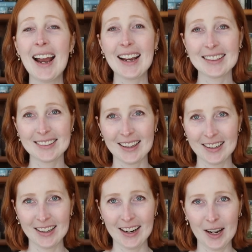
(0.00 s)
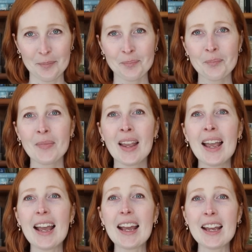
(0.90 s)
excited I am.
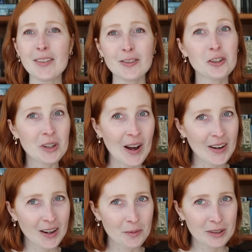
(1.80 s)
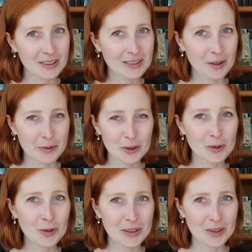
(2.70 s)
If you're not coming to summer
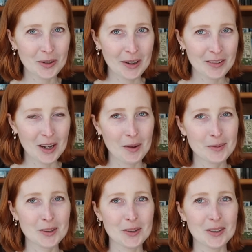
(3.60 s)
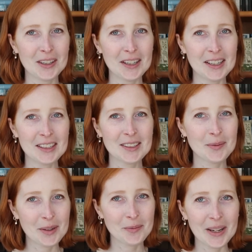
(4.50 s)
school and don't have the opportunity to
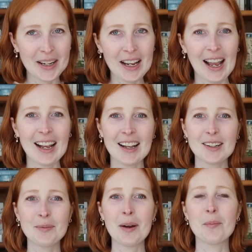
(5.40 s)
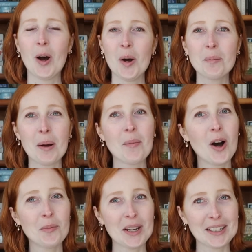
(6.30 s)
meet me and my mom
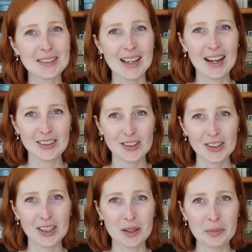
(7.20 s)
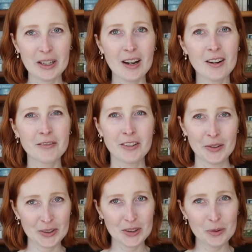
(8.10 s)
is actually going to be on a
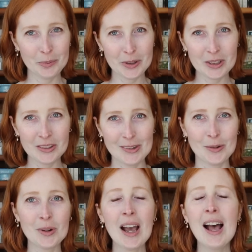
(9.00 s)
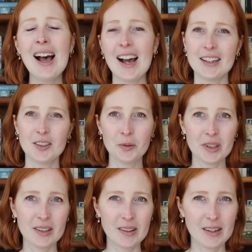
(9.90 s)
Flosstube pretty soon. I don't
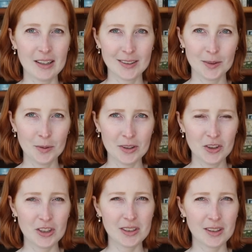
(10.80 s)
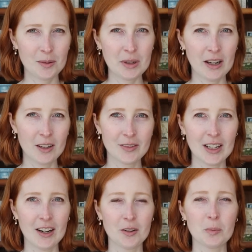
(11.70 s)
think the next one, she's going to be out of
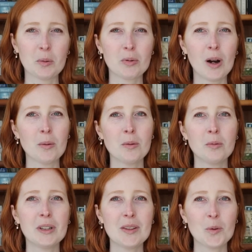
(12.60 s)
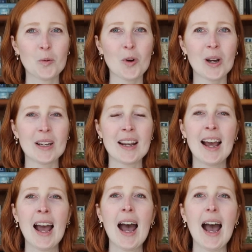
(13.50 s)
town, but probably the one
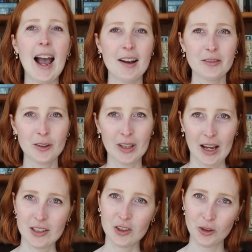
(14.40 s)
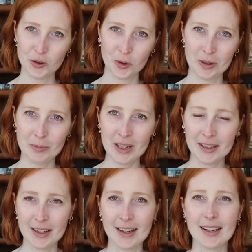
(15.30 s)
after that, she'll join me
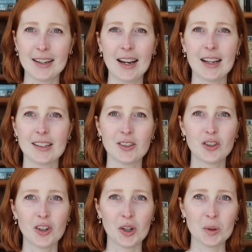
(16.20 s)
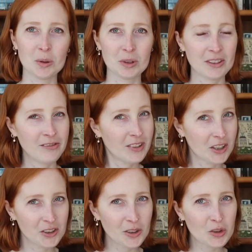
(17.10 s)
again and show a recent
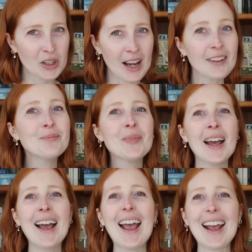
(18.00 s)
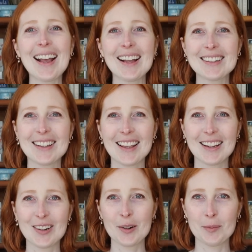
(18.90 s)
finish that she had. And
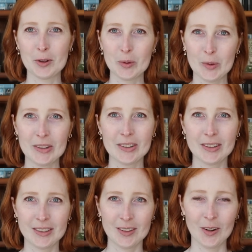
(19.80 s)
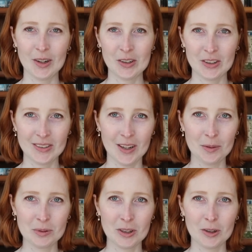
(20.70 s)
then her most recent start, I just
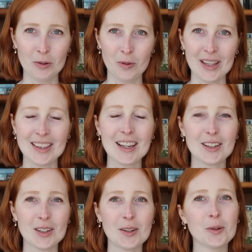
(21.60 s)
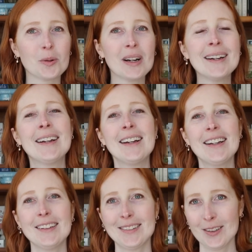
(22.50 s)
helped her with a new
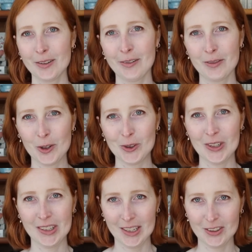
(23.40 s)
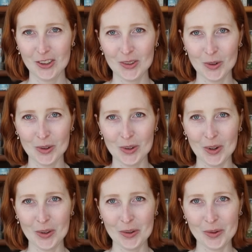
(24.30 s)
silk conversion, and she's ordered
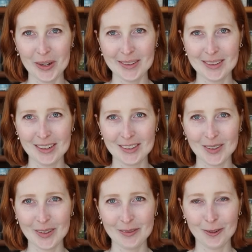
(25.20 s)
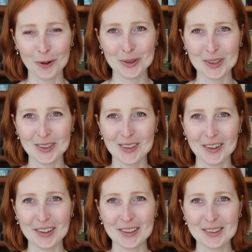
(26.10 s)
all the threads and is looking forward to
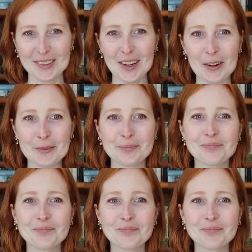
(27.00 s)
starting. So